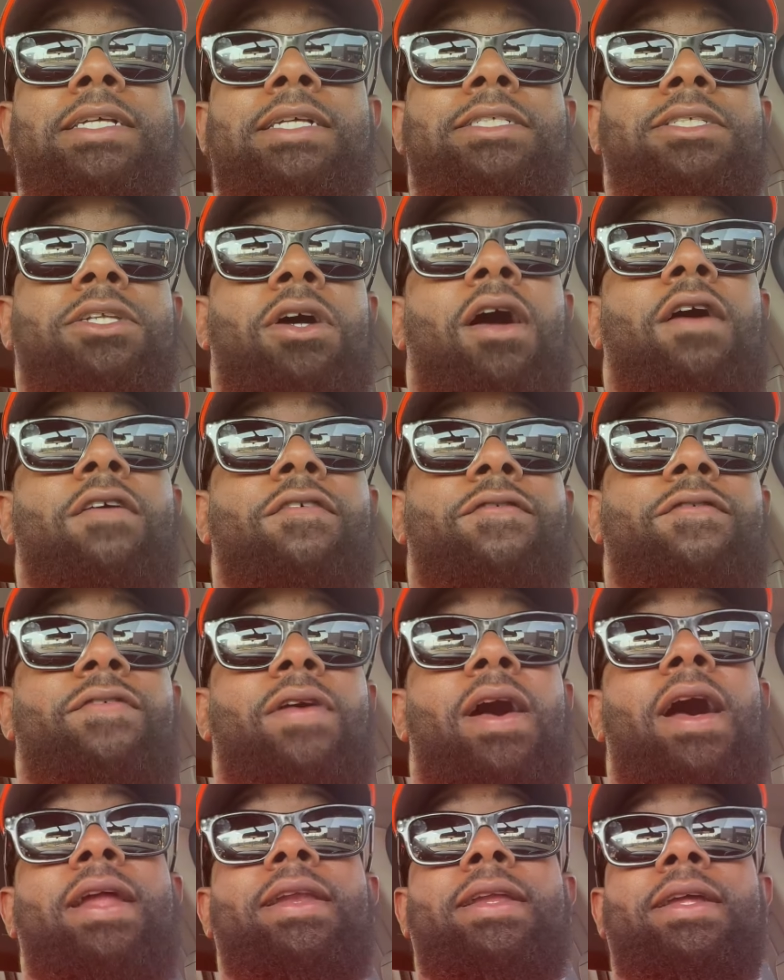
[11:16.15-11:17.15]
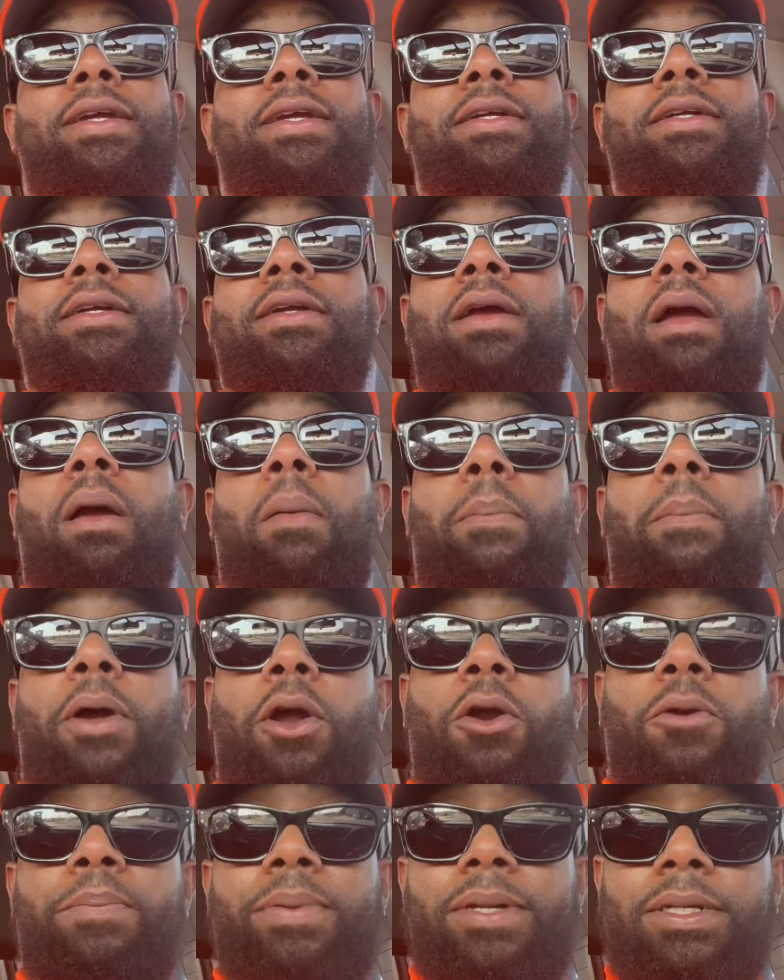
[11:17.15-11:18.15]
Start finding
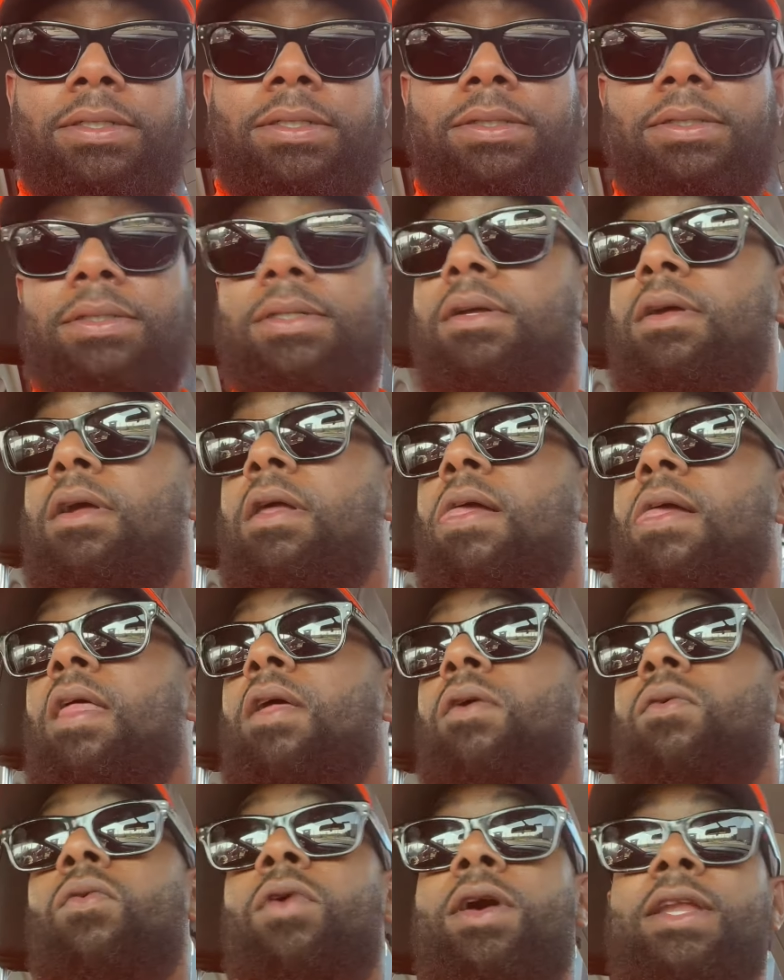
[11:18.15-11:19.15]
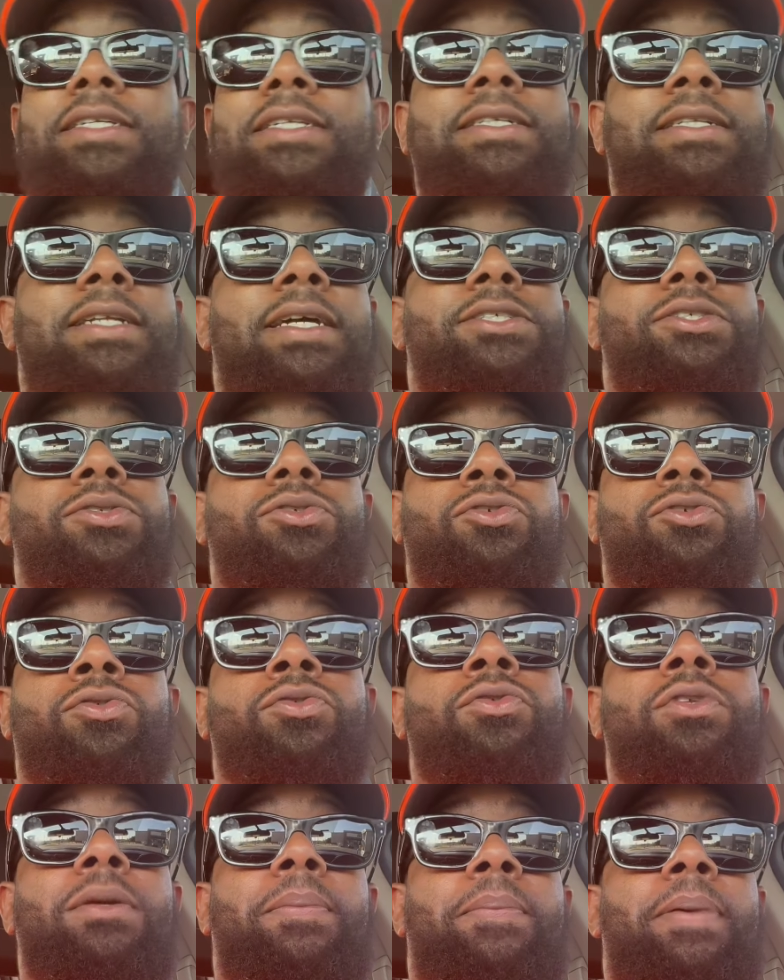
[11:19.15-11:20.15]
purpose. What is it that you're
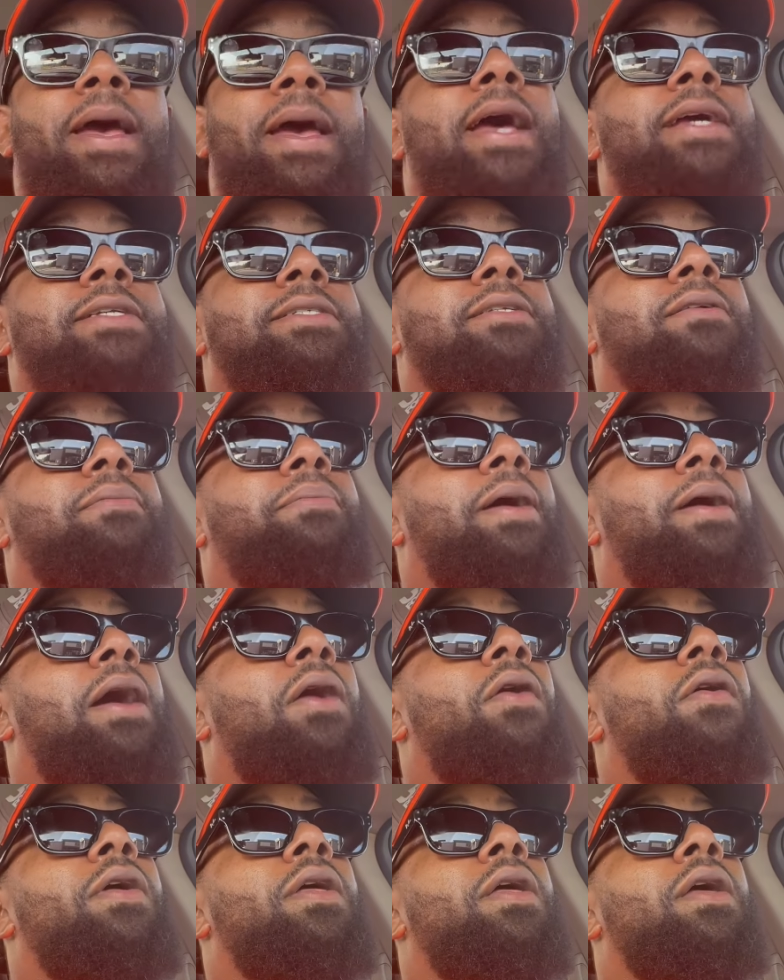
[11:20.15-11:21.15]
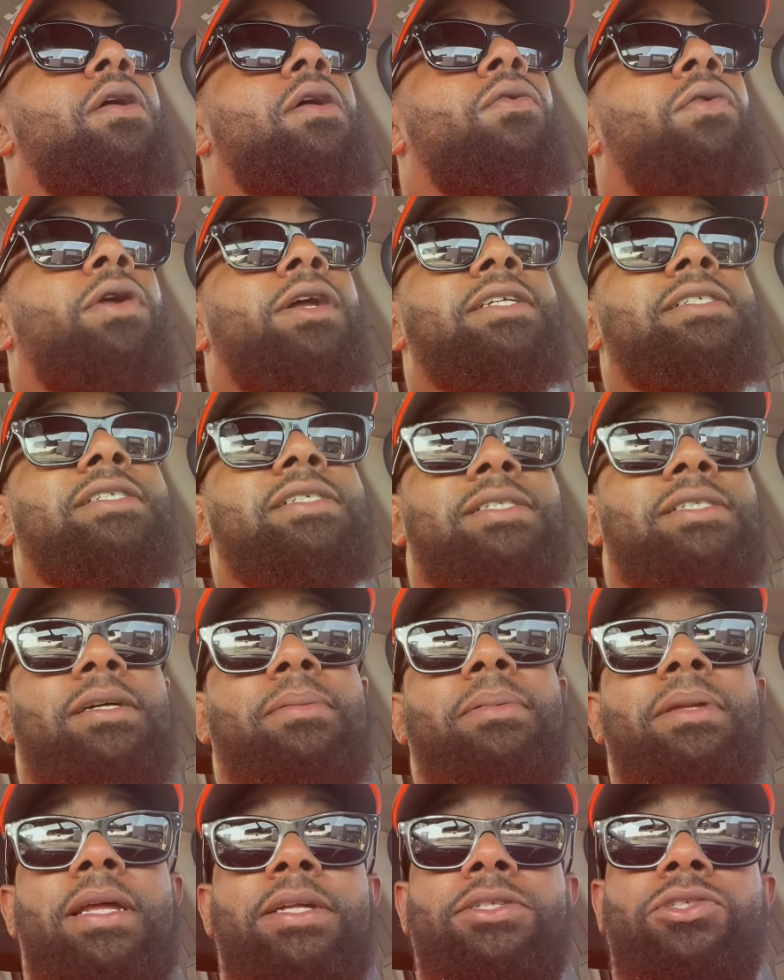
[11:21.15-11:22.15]
truly passionate about? What is it
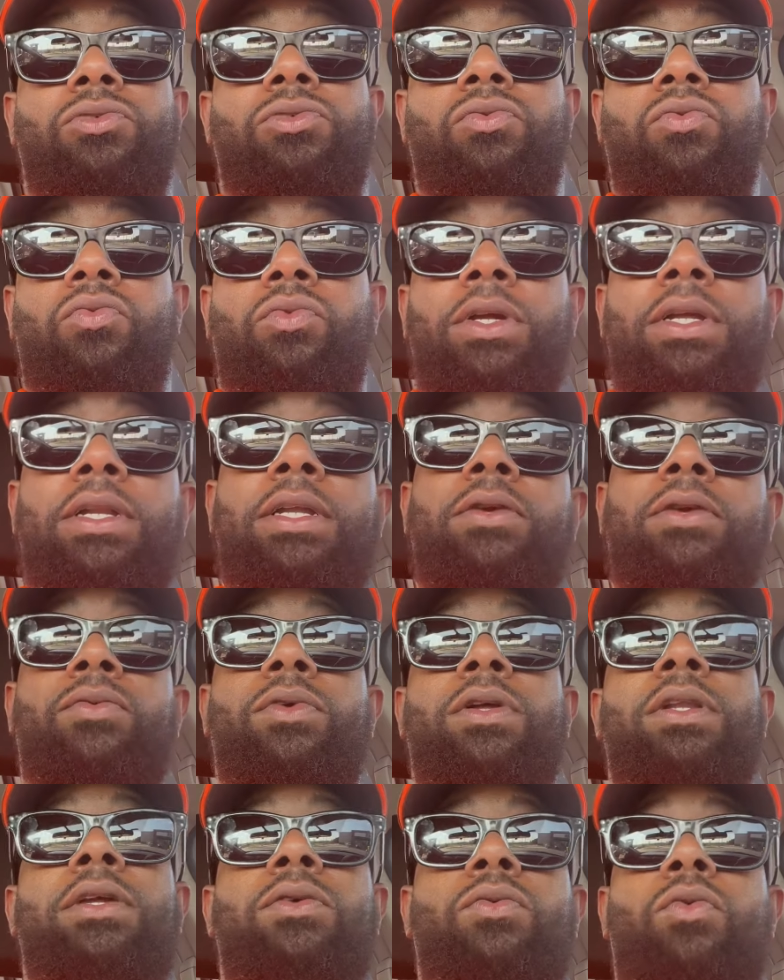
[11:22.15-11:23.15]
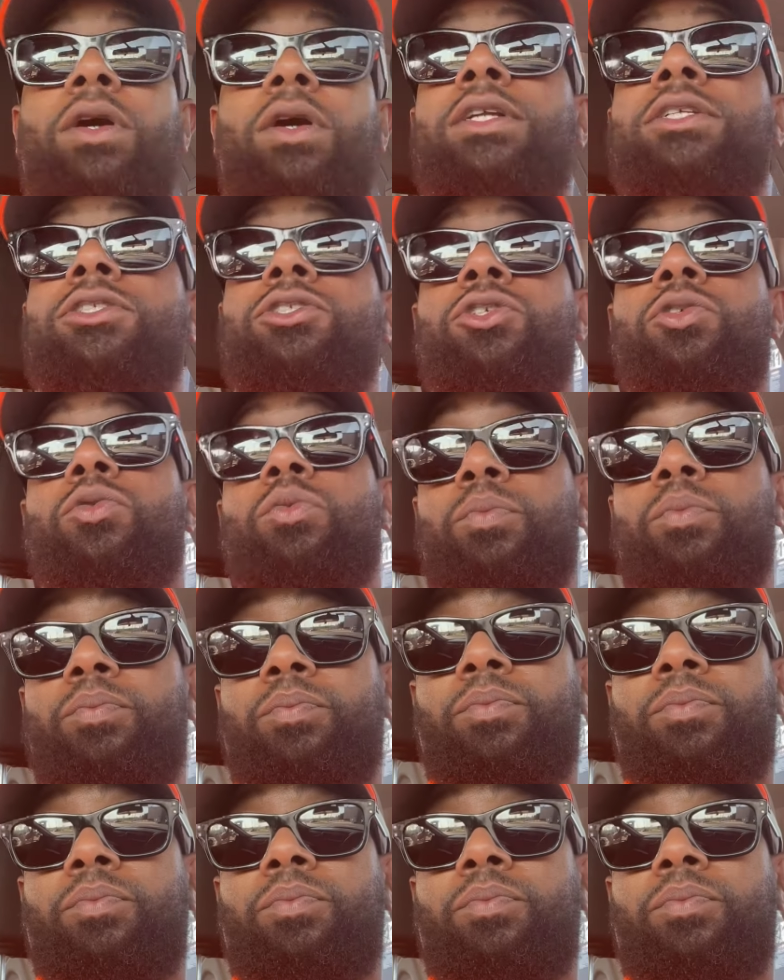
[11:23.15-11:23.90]
something that you really, really want to do?